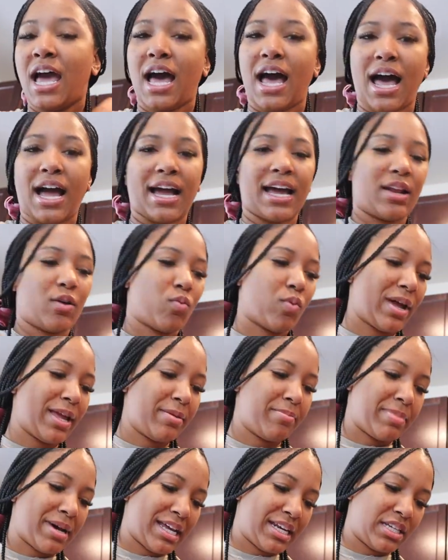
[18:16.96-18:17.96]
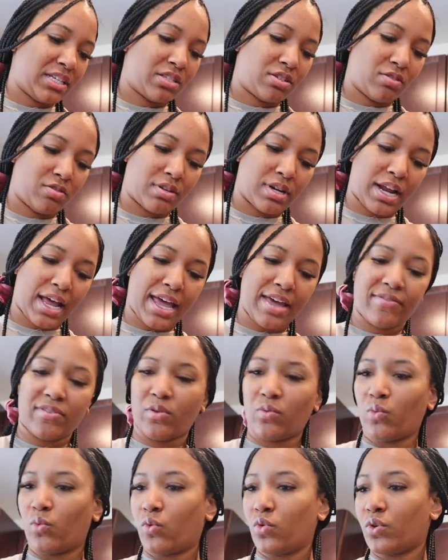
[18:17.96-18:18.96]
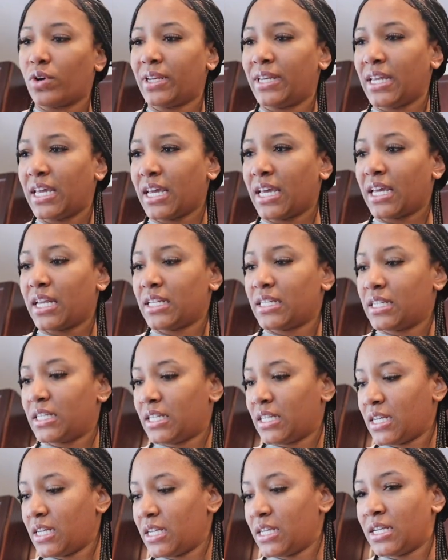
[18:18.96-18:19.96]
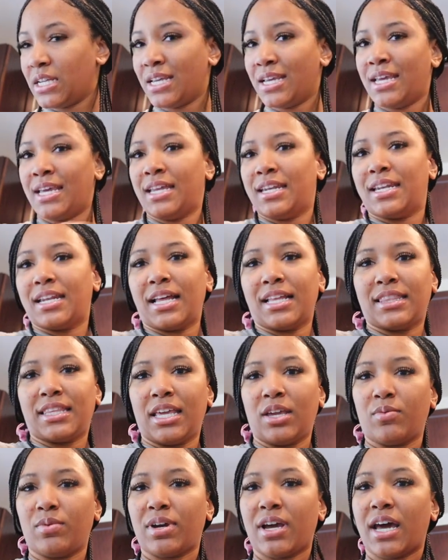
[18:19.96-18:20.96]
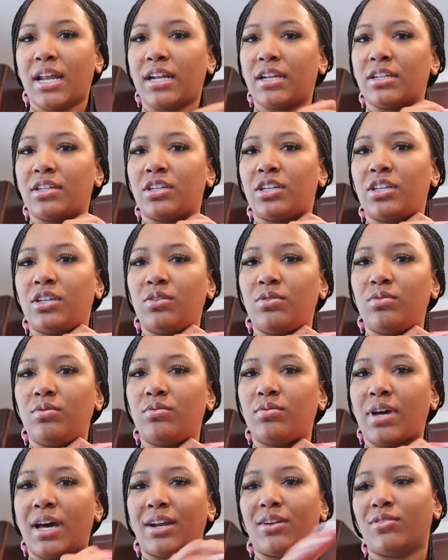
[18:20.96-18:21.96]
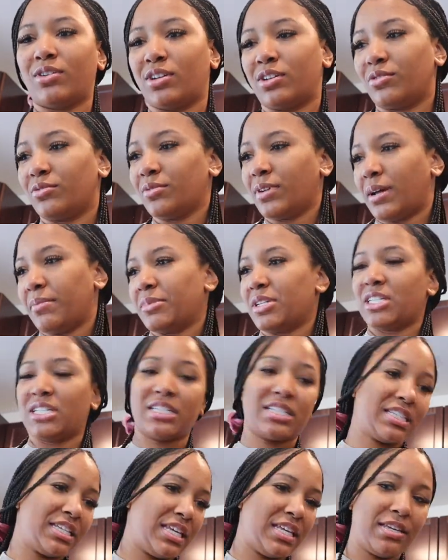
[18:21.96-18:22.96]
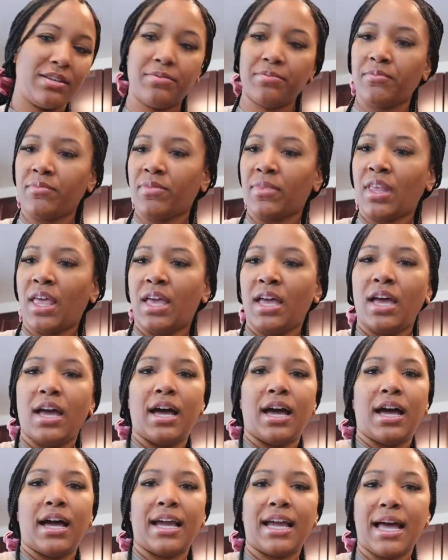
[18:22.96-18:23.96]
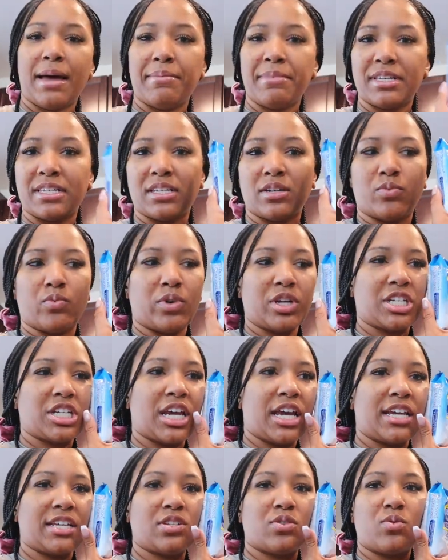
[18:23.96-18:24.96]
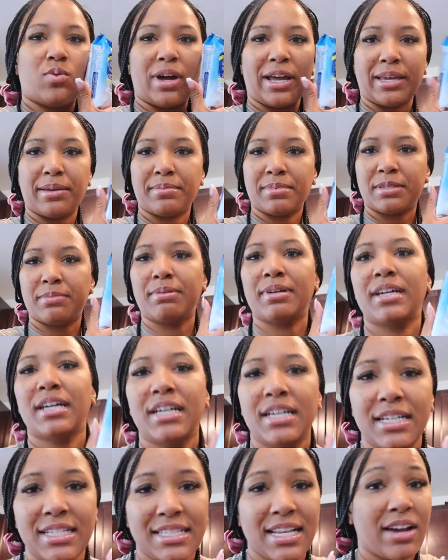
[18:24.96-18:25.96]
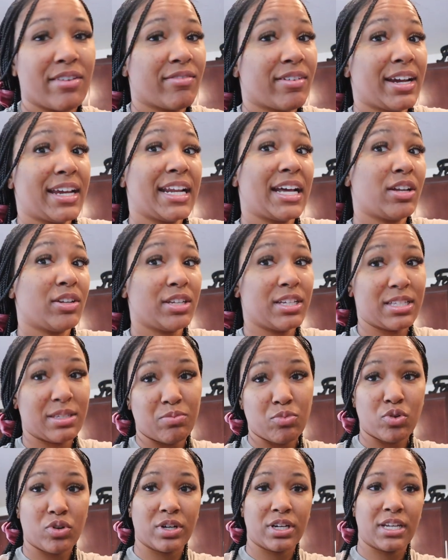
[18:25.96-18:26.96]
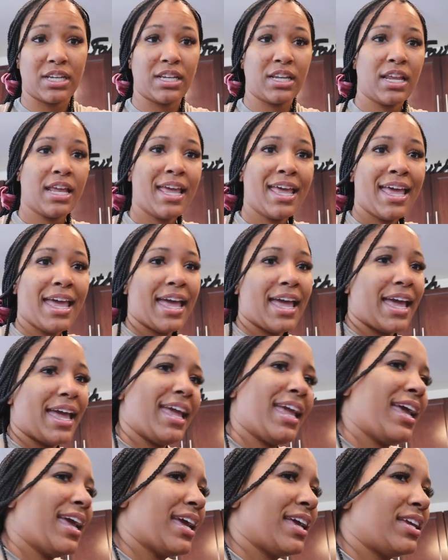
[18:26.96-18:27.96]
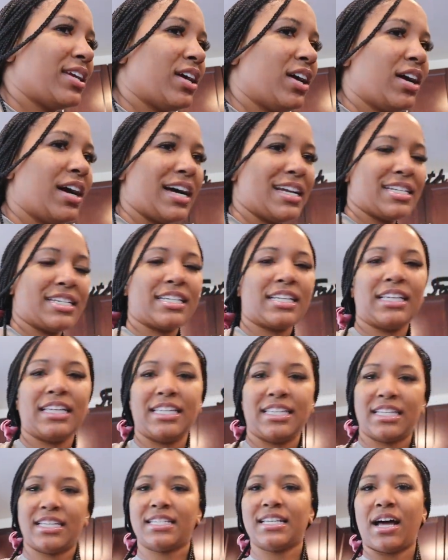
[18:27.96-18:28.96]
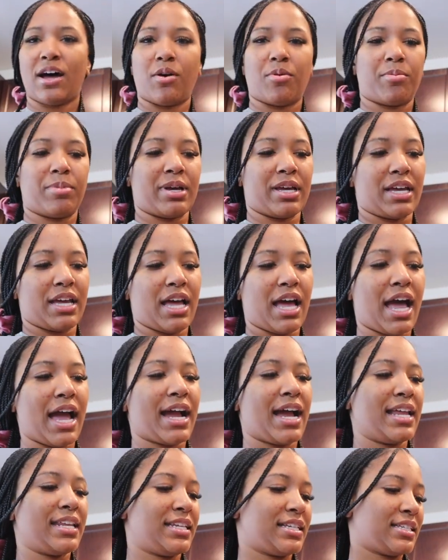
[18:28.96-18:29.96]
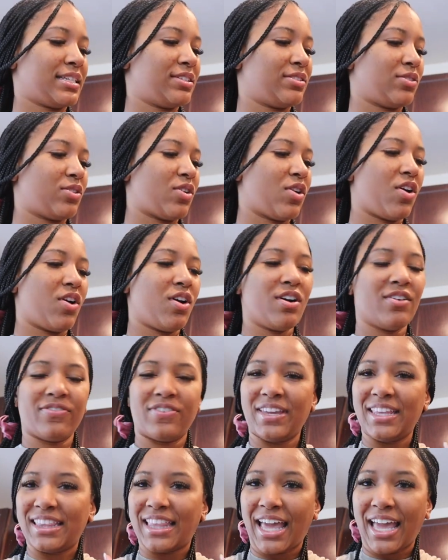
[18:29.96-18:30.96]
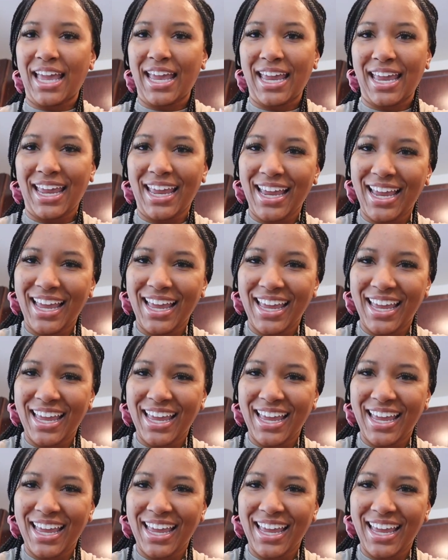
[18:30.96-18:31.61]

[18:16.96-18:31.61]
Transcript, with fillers: I got a white bodysuit that I haven't worn yet that I think would kind of look cute. I don't know. I'm gonna just see. Got me some witch hazel wipes because I ran out this morning. And y'all, I just cleaned this out, but I got this little coffee thing